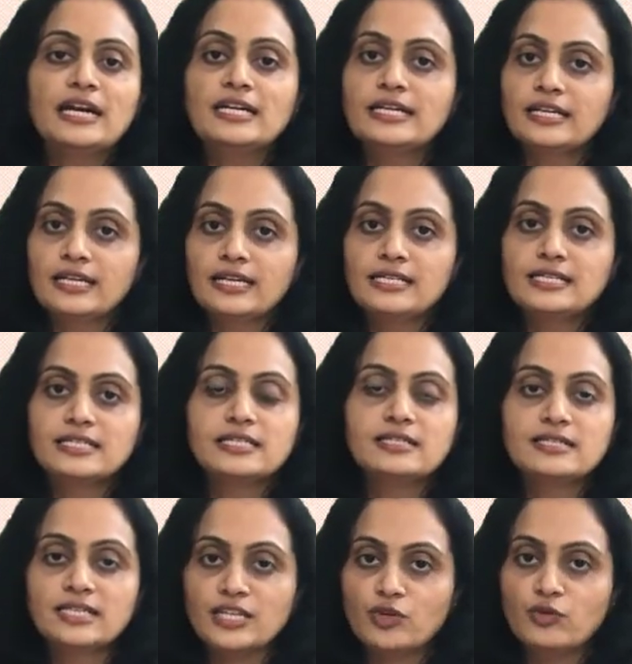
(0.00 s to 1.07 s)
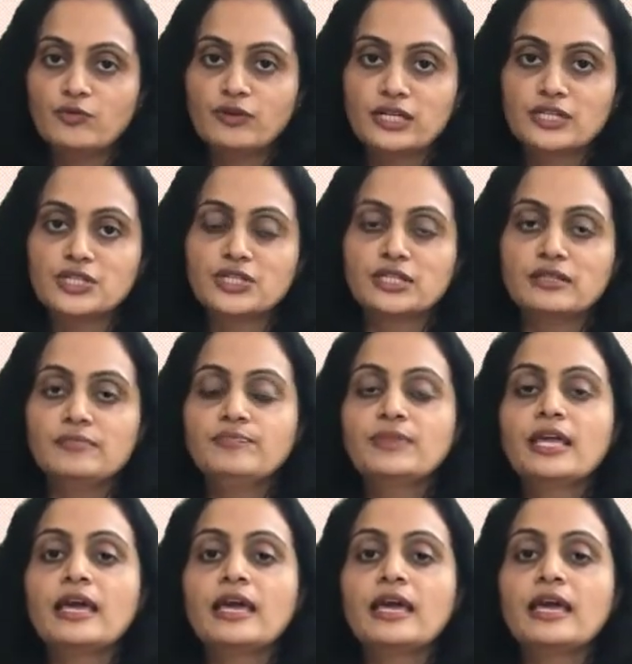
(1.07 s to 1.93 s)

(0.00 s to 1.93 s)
part is the zero function,